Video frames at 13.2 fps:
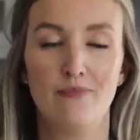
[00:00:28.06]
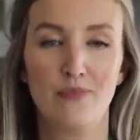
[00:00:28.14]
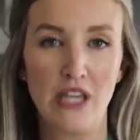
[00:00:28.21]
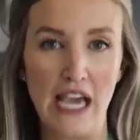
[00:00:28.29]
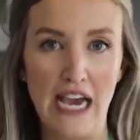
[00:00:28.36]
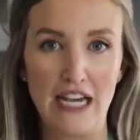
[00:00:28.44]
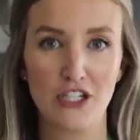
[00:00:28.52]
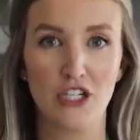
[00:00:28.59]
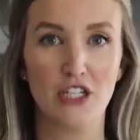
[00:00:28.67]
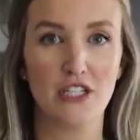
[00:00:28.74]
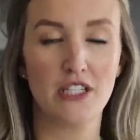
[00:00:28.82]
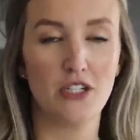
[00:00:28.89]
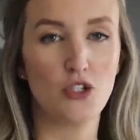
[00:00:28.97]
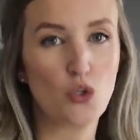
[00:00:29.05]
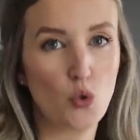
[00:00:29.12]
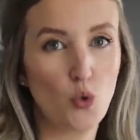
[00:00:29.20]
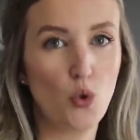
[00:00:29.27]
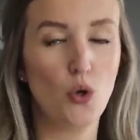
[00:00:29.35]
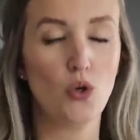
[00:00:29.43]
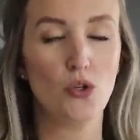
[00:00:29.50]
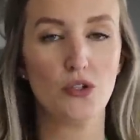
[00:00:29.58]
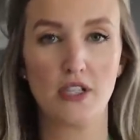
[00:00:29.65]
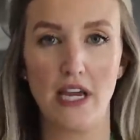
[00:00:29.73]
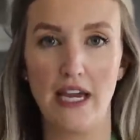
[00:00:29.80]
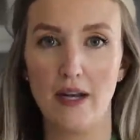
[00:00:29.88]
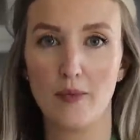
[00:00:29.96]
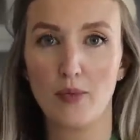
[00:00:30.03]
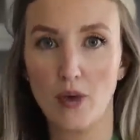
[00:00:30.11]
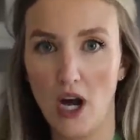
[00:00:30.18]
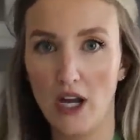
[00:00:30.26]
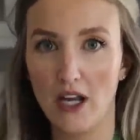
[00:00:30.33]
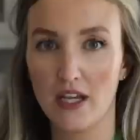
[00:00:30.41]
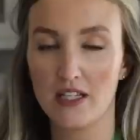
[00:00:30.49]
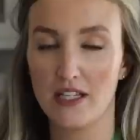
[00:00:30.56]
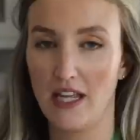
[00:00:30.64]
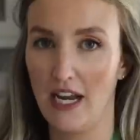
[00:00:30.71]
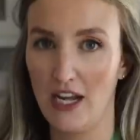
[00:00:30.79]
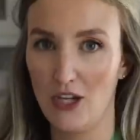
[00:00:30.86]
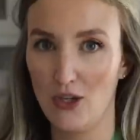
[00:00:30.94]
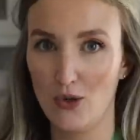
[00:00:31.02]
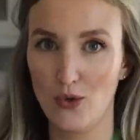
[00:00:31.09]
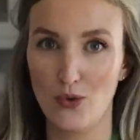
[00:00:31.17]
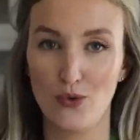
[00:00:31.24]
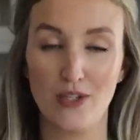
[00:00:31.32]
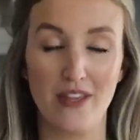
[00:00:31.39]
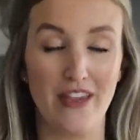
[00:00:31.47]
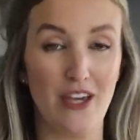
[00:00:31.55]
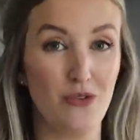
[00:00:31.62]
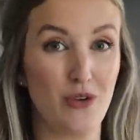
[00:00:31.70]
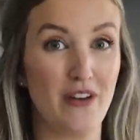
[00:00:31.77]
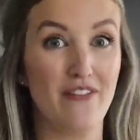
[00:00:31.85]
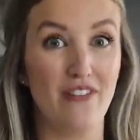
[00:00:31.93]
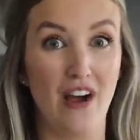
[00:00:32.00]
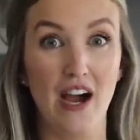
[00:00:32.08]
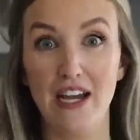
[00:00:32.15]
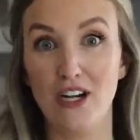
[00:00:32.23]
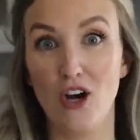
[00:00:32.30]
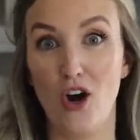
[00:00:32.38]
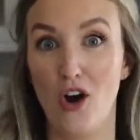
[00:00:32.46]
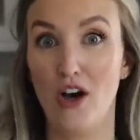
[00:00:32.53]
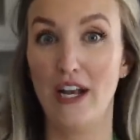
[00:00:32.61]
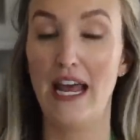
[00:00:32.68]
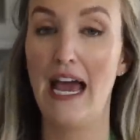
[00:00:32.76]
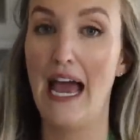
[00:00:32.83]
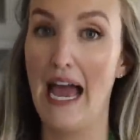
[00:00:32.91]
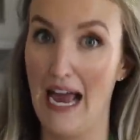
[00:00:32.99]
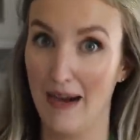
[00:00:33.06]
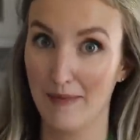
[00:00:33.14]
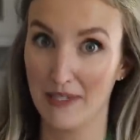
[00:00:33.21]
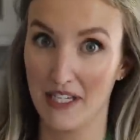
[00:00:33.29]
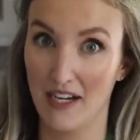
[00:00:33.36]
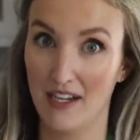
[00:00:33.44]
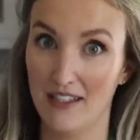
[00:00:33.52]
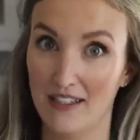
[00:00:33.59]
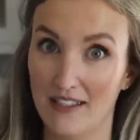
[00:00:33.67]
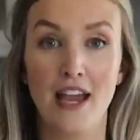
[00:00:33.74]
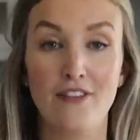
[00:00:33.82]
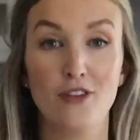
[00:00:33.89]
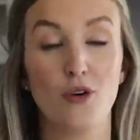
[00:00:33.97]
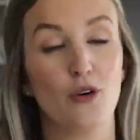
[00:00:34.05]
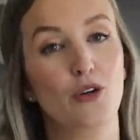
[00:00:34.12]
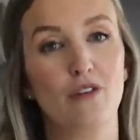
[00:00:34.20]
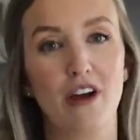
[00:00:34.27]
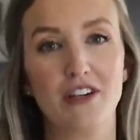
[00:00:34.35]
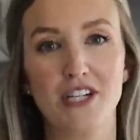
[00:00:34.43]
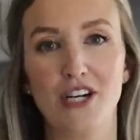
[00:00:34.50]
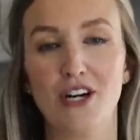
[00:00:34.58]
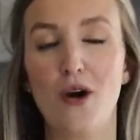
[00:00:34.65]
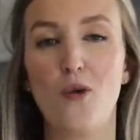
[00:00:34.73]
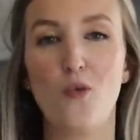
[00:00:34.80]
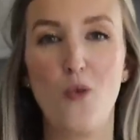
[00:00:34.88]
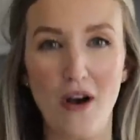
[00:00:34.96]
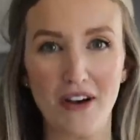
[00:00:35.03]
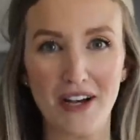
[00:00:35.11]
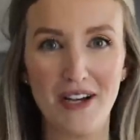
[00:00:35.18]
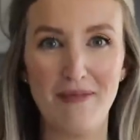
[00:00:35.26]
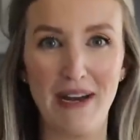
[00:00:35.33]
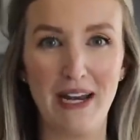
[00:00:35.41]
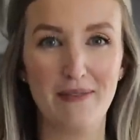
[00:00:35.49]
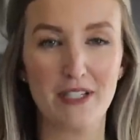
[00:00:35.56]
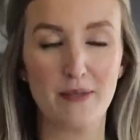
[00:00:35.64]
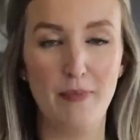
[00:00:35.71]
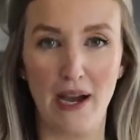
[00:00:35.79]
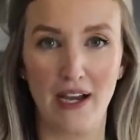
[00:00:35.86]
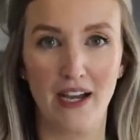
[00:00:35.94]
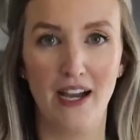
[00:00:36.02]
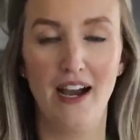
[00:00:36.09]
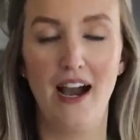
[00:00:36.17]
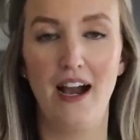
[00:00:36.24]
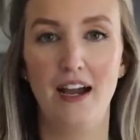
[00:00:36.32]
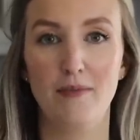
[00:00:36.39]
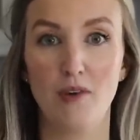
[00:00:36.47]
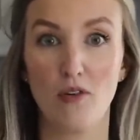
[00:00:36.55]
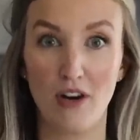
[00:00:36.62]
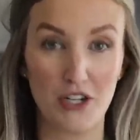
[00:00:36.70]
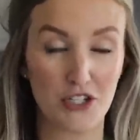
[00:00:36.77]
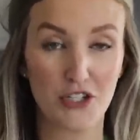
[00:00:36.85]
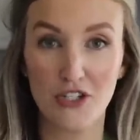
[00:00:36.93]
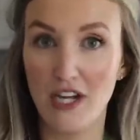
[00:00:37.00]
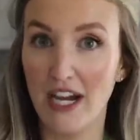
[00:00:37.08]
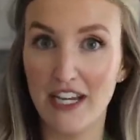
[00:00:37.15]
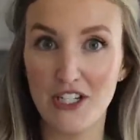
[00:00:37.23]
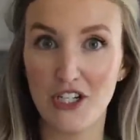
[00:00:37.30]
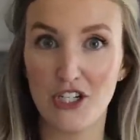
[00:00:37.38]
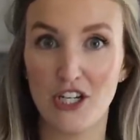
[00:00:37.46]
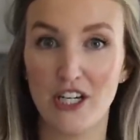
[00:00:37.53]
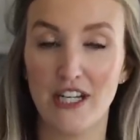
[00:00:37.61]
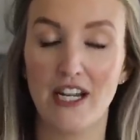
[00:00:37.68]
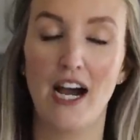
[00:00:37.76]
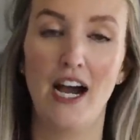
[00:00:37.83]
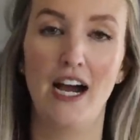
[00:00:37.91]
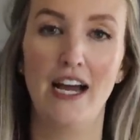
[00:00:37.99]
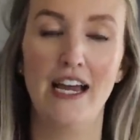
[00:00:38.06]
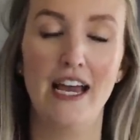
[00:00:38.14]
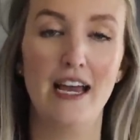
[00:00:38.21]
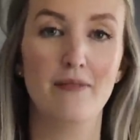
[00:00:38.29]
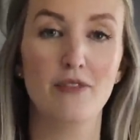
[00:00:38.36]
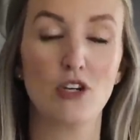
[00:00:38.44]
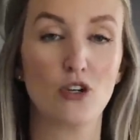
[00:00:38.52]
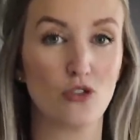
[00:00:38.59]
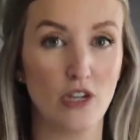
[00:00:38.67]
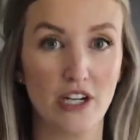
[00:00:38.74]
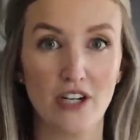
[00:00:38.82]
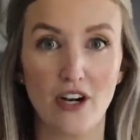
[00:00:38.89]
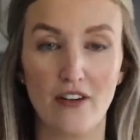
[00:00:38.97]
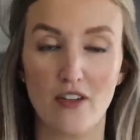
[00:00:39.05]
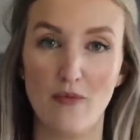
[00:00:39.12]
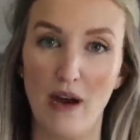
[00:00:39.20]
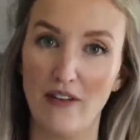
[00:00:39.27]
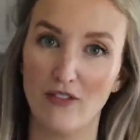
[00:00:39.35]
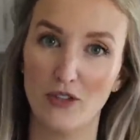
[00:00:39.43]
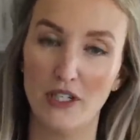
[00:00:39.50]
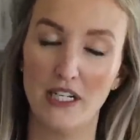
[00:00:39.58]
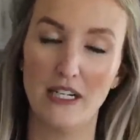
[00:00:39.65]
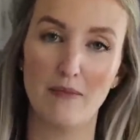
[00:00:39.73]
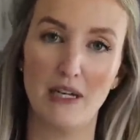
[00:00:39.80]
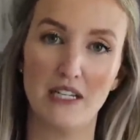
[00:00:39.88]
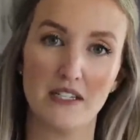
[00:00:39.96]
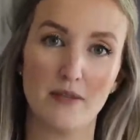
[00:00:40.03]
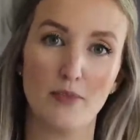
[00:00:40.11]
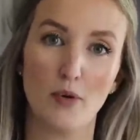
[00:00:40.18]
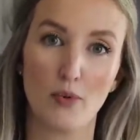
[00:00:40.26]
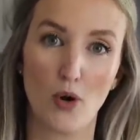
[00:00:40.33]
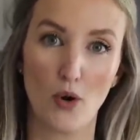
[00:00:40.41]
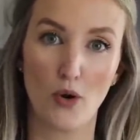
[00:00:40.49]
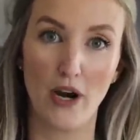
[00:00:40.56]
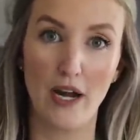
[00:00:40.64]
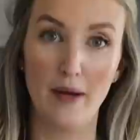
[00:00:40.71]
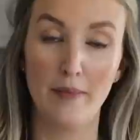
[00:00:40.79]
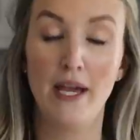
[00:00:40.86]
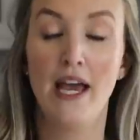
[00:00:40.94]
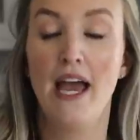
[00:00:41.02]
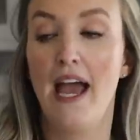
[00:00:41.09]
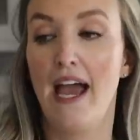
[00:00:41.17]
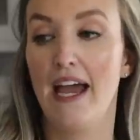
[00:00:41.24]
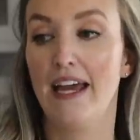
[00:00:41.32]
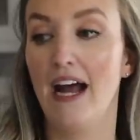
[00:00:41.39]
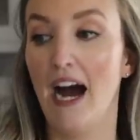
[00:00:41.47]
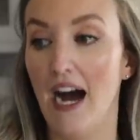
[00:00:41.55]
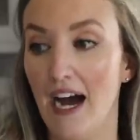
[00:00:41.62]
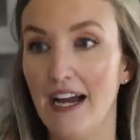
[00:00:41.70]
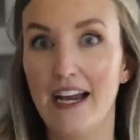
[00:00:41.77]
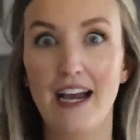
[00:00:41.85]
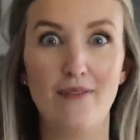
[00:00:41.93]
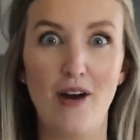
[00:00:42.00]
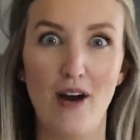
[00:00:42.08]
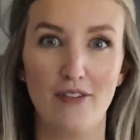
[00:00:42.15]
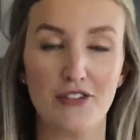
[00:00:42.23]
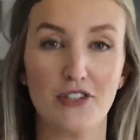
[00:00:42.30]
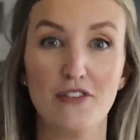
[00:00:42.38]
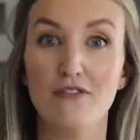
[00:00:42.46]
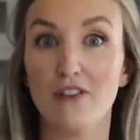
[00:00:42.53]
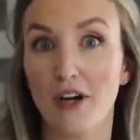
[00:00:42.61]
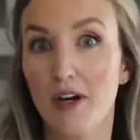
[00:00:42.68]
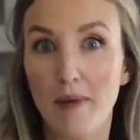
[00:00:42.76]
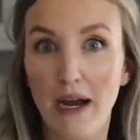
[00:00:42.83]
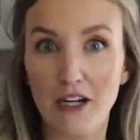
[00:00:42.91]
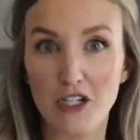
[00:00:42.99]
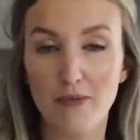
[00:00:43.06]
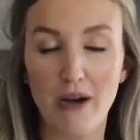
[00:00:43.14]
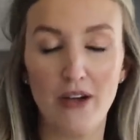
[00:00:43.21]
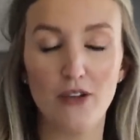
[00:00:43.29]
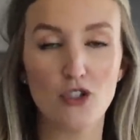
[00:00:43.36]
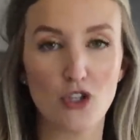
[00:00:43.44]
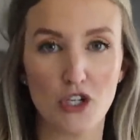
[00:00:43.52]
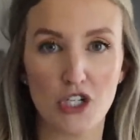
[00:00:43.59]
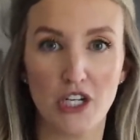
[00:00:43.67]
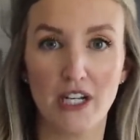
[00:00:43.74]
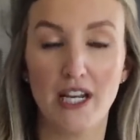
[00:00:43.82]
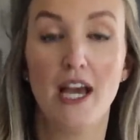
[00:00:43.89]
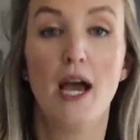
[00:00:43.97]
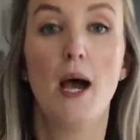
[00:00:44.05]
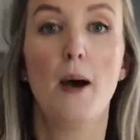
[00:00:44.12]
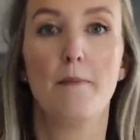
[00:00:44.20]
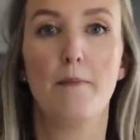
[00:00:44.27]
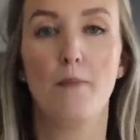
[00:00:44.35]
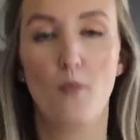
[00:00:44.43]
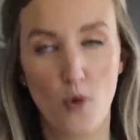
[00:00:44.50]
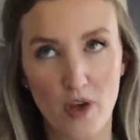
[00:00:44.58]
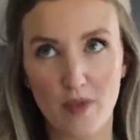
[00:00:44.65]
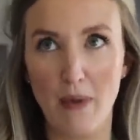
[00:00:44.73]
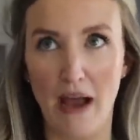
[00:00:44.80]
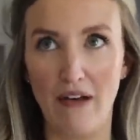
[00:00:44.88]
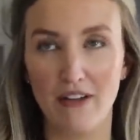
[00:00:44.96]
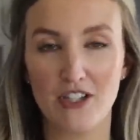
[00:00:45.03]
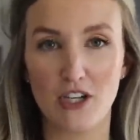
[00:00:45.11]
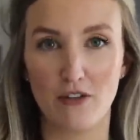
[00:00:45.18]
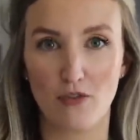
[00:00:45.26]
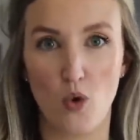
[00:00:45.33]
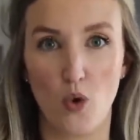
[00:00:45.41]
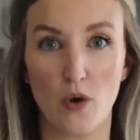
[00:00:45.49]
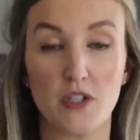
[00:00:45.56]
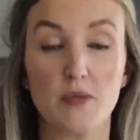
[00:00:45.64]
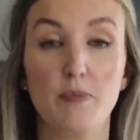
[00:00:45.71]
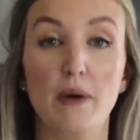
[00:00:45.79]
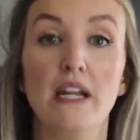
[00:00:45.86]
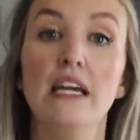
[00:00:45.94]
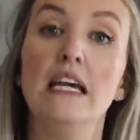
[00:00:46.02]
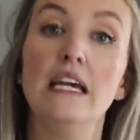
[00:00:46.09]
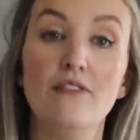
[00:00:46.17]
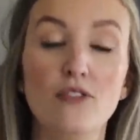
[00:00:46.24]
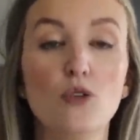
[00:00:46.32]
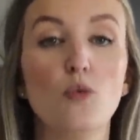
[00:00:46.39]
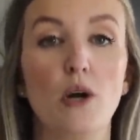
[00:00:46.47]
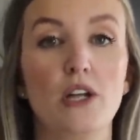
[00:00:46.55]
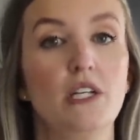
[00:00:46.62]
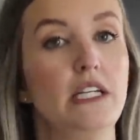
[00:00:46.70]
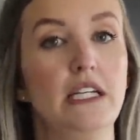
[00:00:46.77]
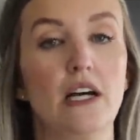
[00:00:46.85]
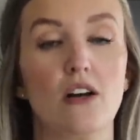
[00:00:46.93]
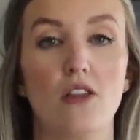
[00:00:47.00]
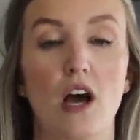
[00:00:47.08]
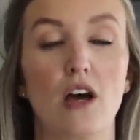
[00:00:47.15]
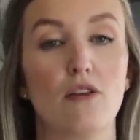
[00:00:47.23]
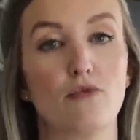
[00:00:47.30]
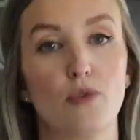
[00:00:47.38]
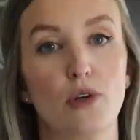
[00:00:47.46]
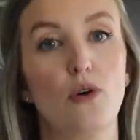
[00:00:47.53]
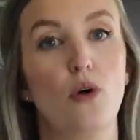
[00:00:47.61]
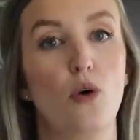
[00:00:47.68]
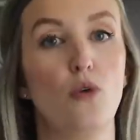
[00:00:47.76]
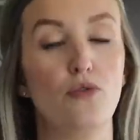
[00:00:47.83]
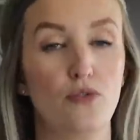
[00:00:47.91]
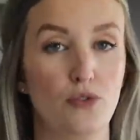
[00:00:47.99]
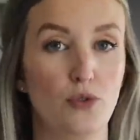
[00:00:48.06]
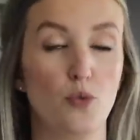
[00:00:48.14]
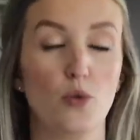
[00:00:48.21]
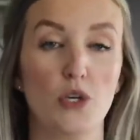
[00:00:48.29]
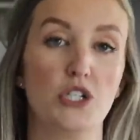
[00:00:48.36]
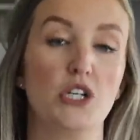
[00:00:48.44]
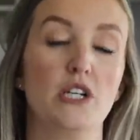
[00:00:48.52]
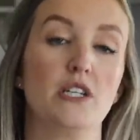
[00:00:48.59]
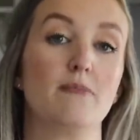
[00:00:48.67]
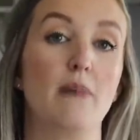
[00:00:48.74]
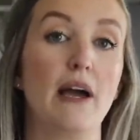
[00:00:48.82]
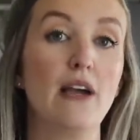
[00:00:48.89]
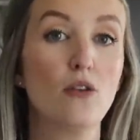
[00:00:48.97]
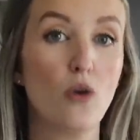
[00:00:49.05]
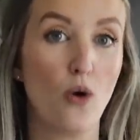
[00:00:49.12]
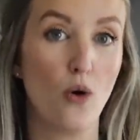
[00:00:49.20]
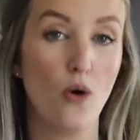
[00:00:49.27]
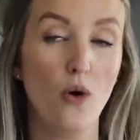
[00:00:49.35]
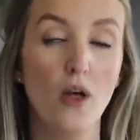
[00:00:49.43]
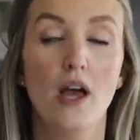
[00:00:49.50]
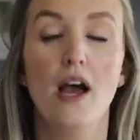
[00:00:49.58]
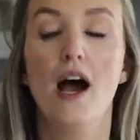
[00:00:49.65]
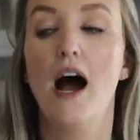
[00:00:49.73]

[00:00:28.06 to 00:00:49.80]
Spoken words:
gadgets and tools and products that I use that you can find on Amazon. If you are new around here, welcome. My name is Becca. I'm a registered dietitian. I am the creator of the Mindful Eating Made Simple program. And I am obviously very passionate about nutrition, with balance, of course, but if you want to eat a lot of real whole food, which is my goal,